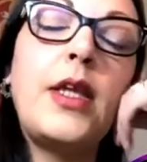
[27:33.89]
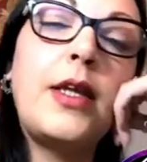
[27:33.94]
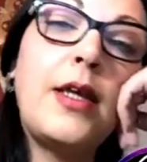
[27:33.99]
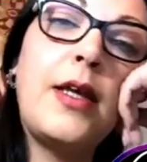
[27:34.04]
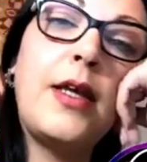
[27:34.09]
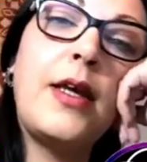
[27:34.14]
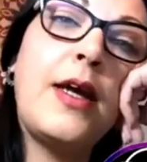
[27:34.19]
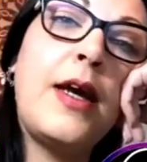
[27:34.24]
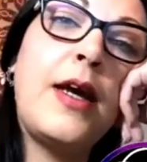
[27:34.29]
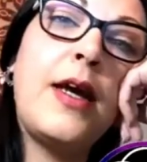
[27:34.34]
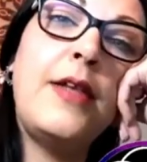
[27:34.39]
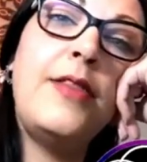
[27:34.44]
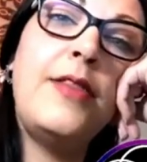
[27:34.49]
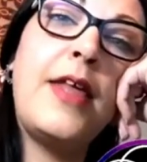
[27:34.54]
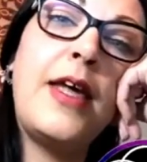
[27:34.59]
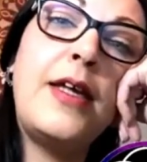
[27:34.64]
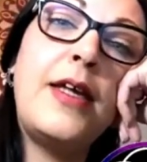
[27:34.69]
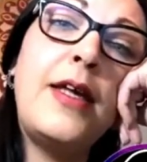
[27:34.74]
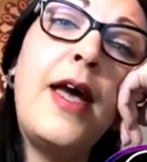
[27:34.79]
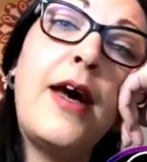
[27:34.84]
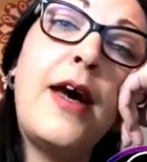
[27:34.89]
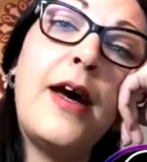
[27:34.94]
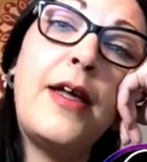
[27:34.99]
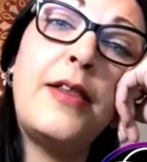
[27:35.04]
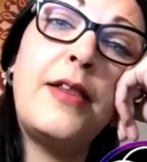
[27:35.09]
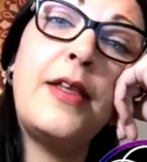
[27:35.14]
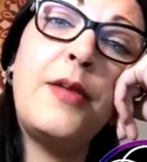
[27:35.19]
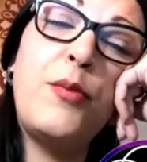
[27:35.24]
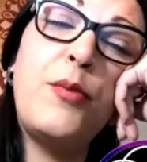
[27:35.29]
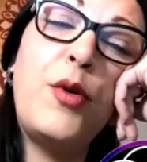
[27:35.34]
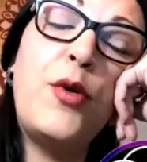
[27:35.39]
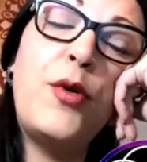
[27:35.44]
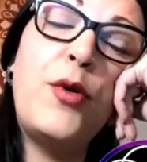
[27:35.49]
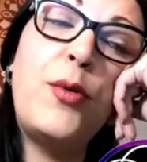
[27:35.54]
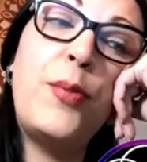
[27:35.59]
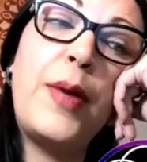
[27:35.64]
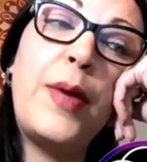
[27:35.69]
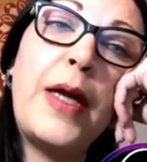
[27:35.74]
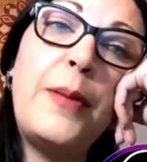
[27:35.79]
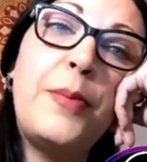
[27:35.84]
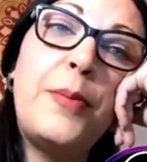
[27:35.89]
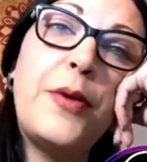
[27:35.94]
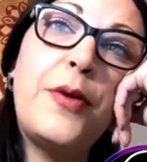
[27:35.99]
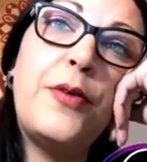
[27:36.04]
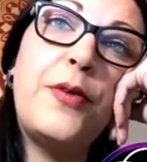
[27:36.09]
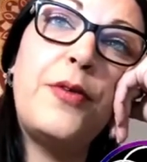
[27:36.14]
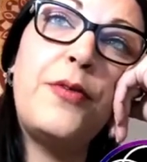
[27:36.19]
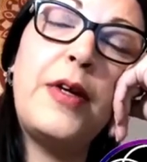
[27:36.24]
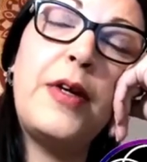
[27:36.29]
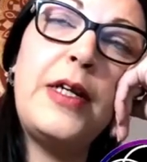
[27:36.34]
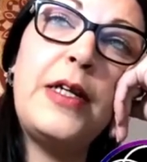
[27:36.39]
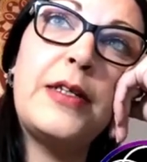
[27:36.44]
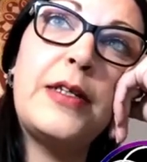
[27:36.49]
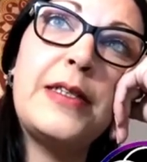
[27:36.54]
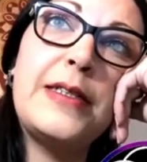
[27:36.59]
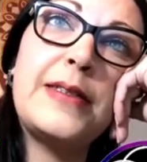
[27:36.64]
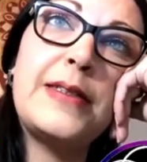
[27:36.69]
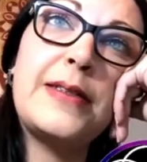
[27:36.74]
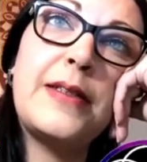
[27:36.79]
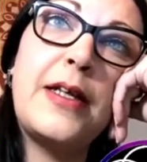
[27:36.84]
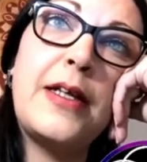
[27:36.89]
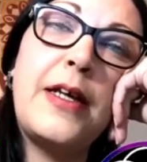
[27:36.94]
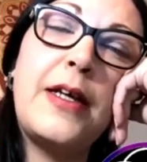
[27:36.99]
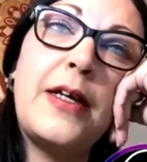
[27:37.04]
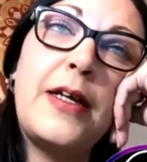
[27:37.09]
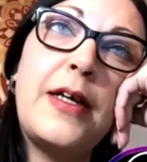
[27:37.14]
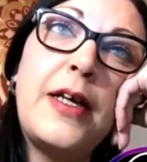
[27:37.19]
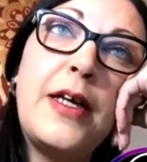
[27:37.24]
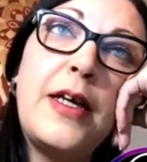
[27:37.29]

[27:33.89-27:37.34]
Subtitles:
And the more people realize that,